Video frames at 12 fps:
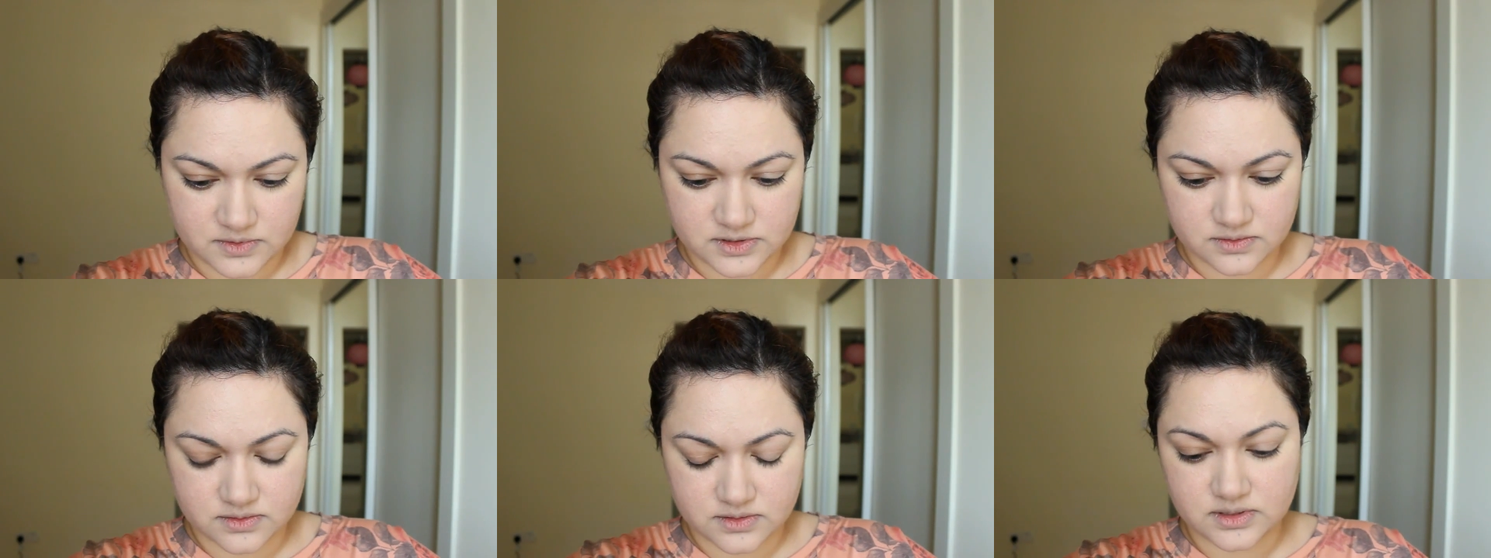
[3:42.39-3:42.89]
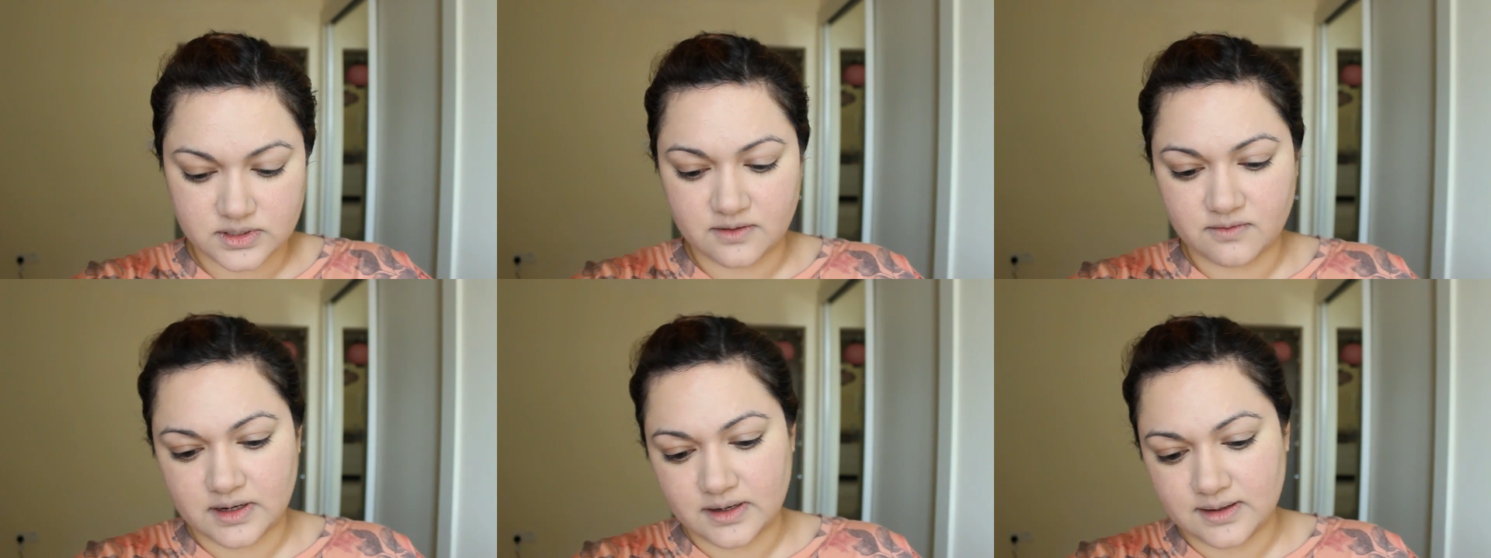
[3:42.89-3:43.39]
Just going to
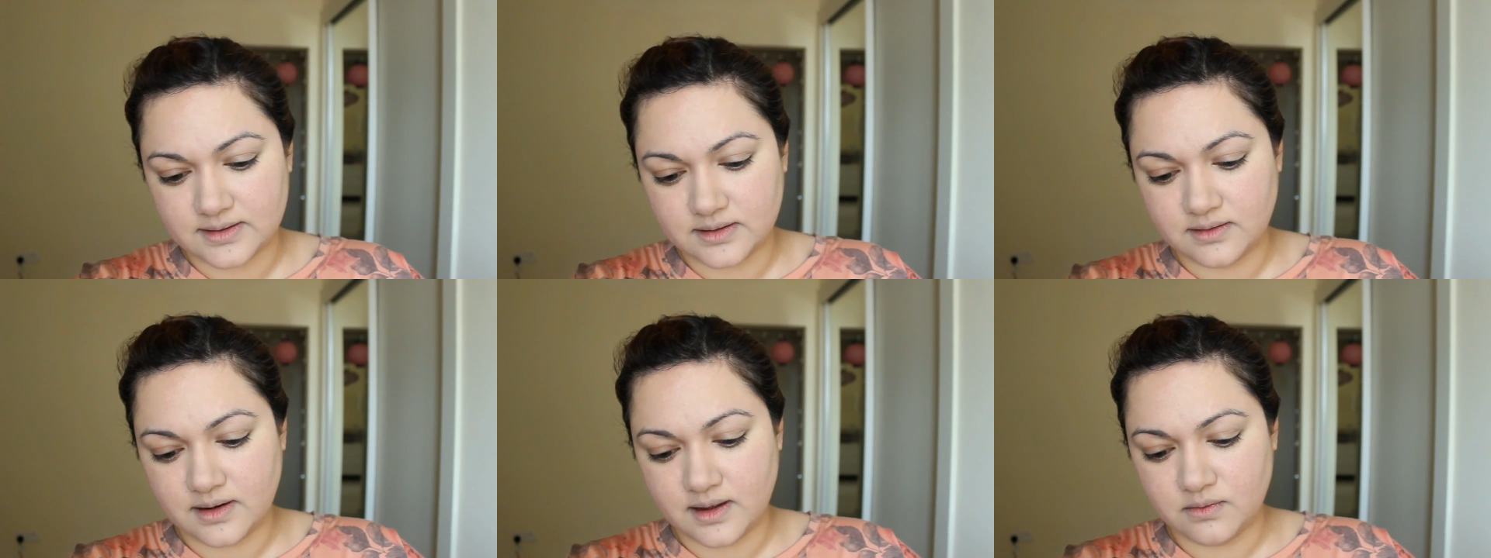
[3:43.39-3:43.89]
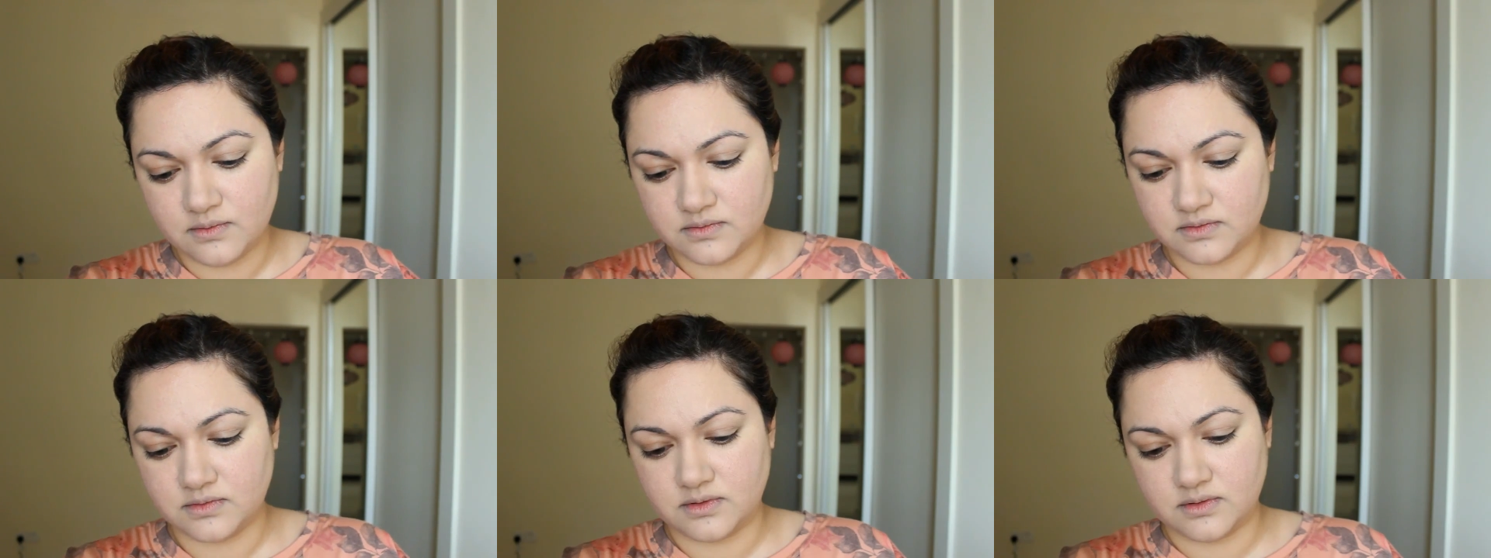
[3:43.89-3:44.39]
take very little now.
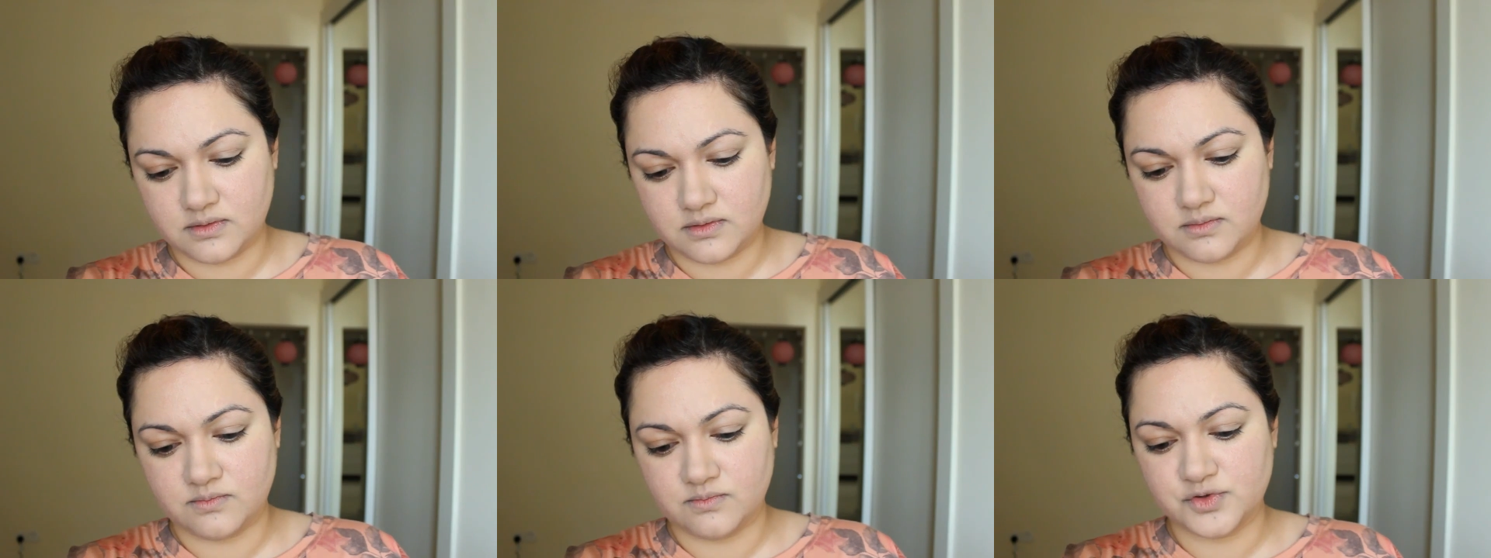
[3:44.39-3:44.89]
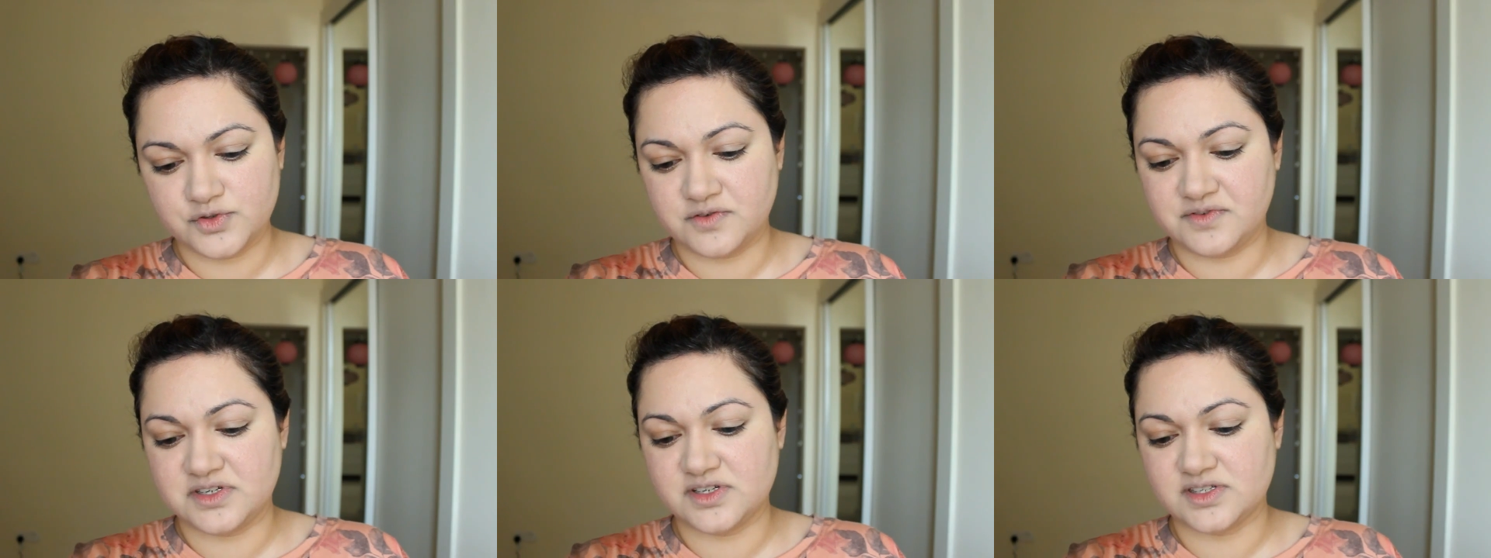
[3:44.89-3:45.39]

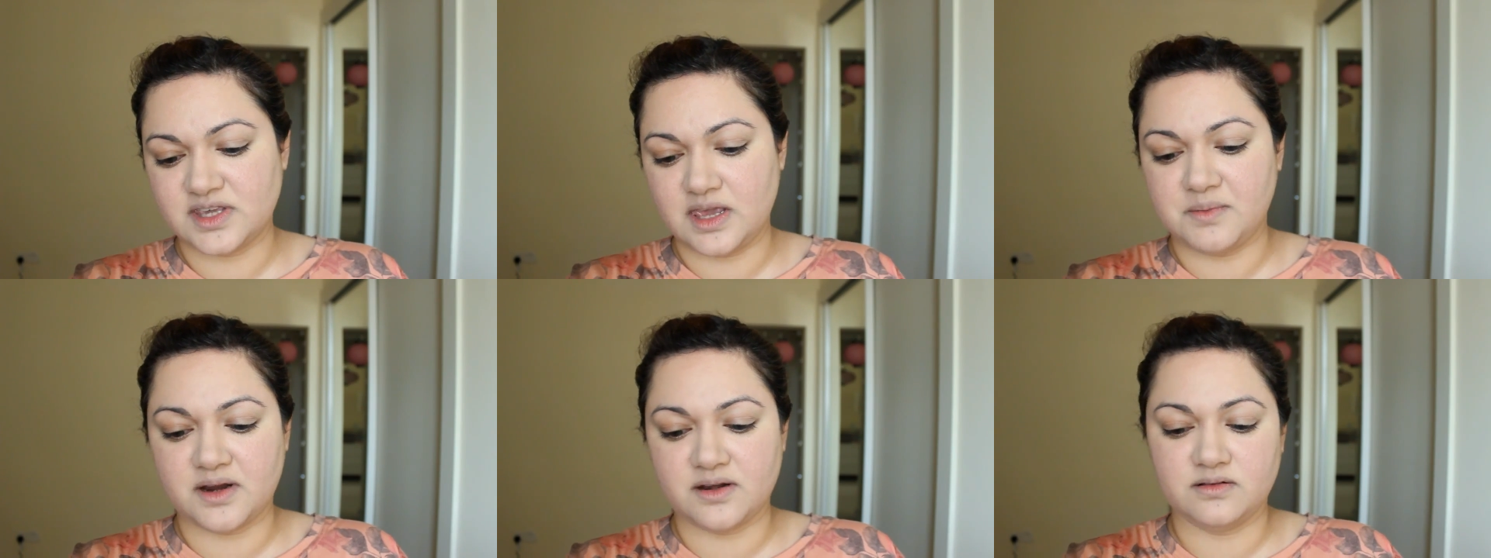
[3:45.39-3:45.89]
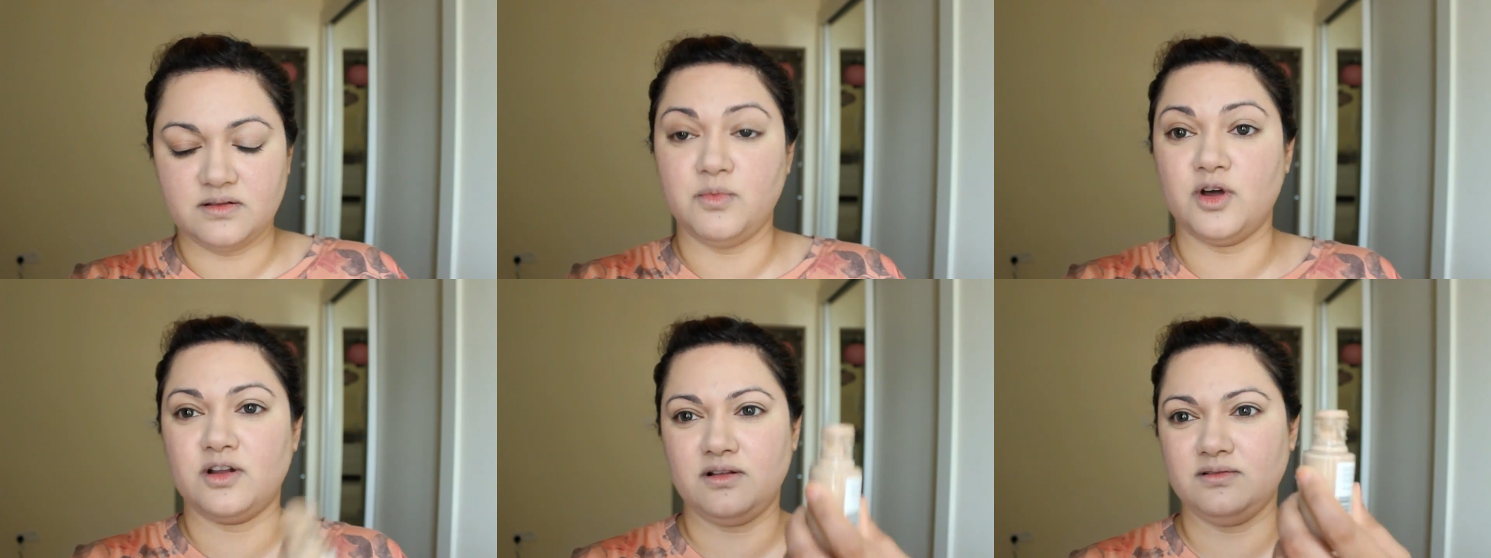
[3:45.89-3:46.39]
Most of it just came out on the
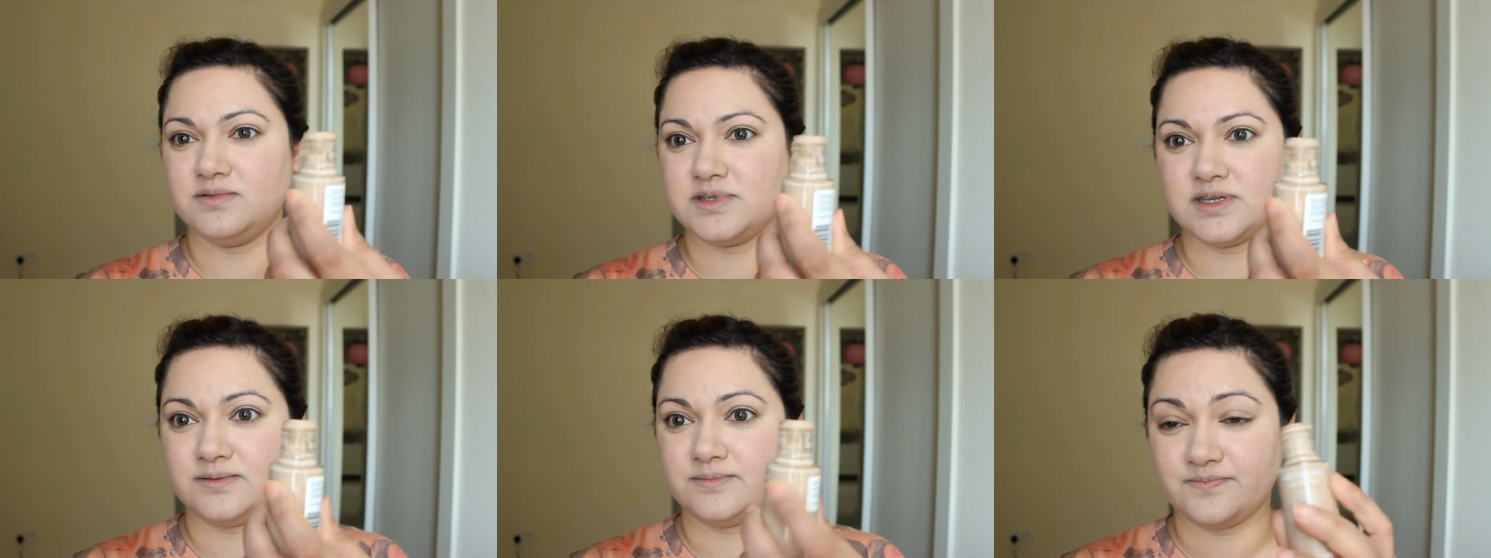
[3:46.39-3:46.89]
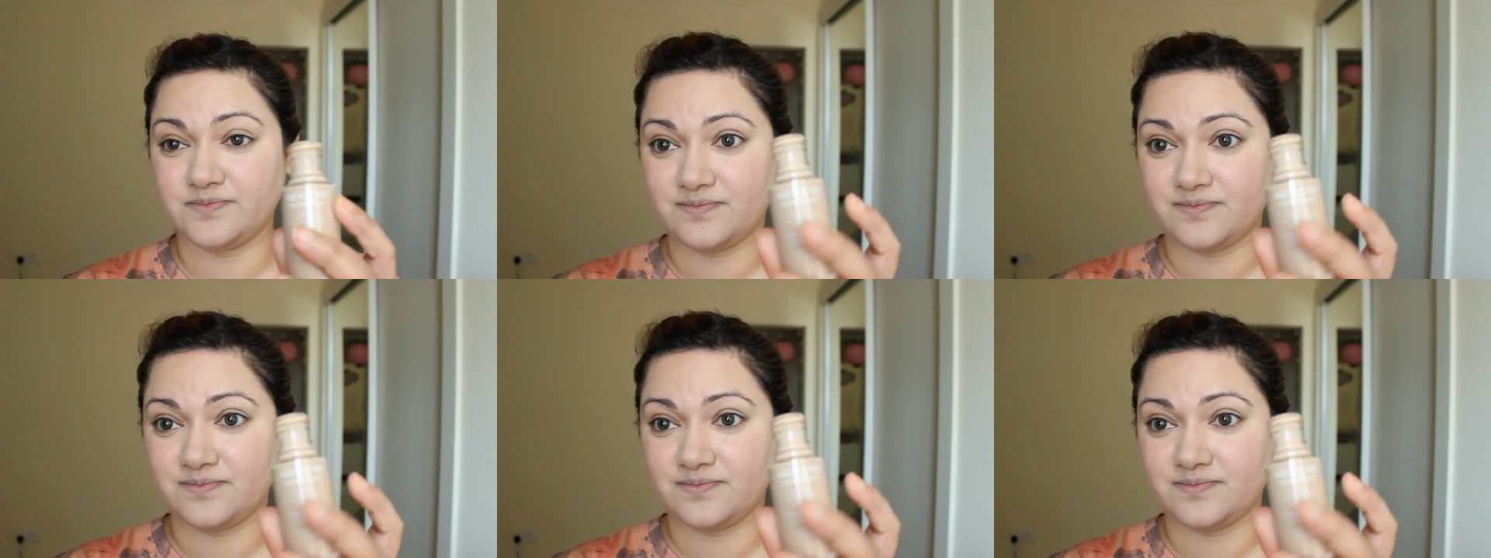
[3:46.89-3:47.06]
bottle itself.